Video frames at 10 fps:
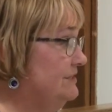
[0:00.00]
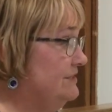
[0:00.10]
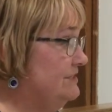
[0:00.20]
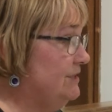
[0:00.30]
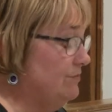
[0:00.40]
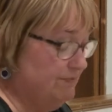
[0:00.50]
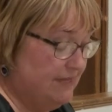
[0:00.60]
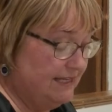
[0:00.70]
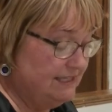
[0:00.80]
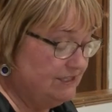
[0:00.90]
to see.
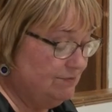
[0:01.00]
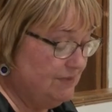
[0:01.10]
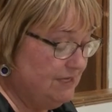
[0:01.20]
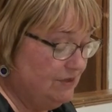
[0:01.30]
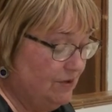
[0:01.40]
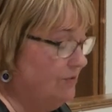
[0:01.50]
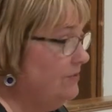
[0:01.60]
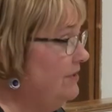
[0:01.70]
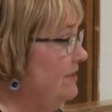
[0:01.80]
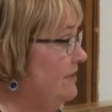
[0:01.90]
That doesn't mean, though,
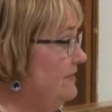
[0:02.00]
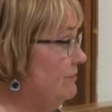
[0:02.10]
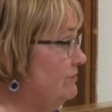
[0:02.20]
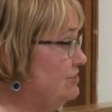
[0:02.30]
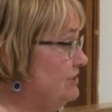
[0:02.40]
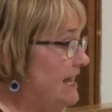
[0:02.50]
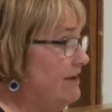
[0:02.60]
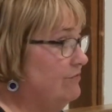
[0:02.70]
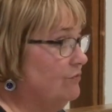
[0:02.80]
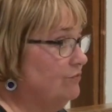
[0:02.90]
that we should
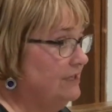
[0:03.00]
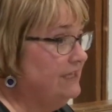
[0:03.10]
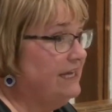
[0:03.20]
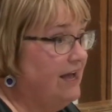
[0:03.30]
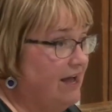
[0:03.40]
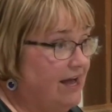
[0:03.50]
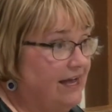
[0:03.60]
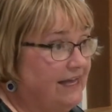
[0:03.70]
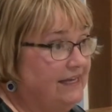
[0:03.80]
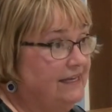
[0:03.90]
have really
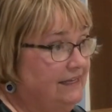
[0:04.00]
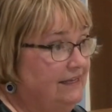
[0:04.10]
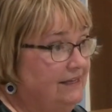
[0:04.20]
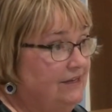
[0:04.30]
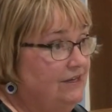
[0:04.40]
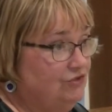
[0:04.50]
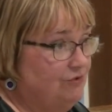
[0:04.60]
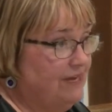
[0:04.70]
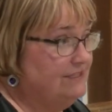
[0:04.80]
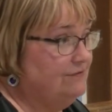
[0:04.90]
high
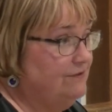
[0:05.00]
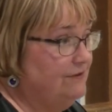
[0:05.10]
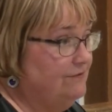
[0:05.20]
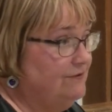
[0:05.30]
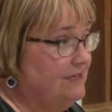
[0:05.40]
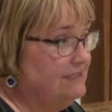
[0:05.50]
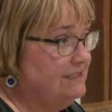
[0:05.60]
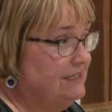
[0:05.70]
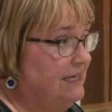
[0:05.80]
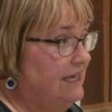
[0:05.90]
transit
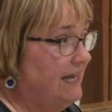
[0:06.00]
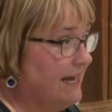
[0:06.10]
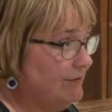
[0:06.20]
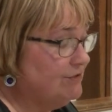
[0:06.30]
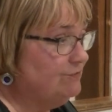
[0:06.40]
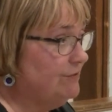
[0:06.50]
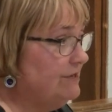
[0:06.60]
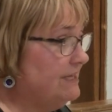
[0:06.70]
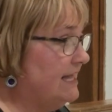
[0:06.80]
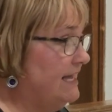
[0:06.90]
fees. And I was
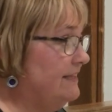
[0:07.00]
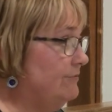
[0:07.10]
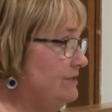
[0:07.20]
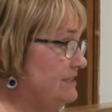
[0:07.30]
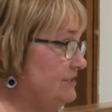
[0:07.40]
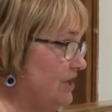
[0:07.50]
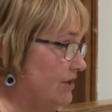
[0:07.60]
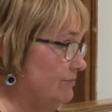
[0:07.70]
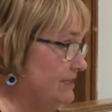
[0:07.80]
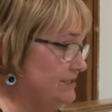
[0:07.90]
very glad that we did
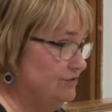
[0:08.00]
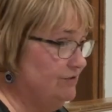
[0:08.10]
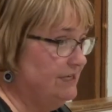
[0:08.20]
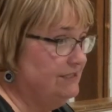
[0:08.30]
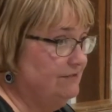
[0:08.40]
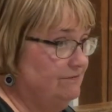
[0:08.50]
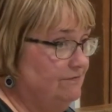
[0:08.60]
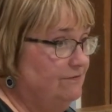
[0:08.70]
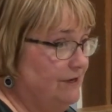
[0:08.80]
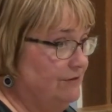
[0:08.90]
not raise the transit
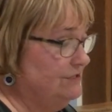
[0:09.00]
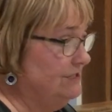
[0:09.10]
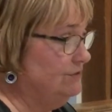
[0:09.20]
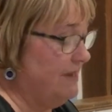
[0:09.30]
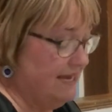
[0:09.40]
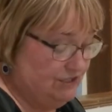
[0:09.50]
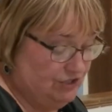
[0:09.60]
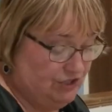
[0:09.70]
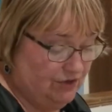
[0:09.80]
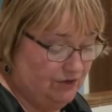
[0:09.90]
fares this
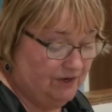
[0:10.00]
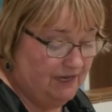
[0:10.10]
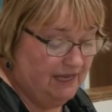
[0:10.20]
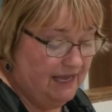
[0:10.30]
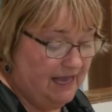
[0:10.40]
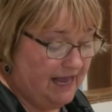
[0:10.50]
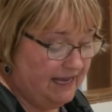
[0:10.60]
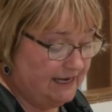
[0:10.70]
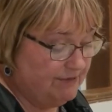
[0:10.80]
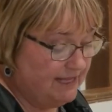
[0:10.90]
past year.
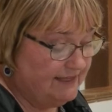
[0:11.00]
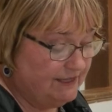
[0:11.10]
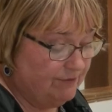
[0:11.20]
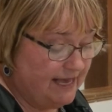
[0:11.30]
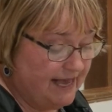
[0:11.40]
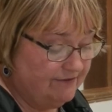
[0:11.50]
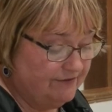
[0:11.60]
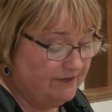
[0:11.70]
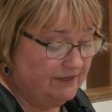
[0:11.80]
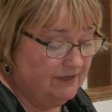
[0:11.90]
And I'm glad that we
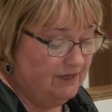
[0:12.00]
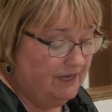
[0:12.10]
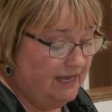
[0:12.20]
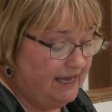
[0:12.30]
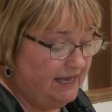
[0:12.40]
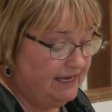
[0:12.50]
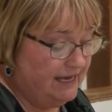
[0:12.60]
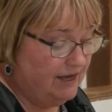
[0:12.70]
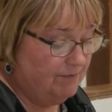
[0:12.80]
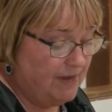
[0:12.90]
have a
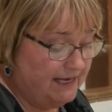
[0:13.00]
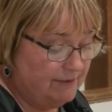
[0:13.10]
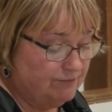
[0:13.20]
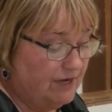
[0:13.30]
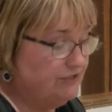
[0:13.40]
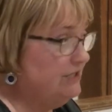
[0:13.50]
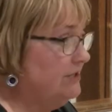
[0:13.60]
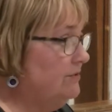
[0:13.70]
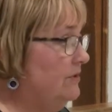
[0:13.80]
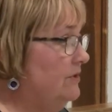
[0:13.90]
pilot project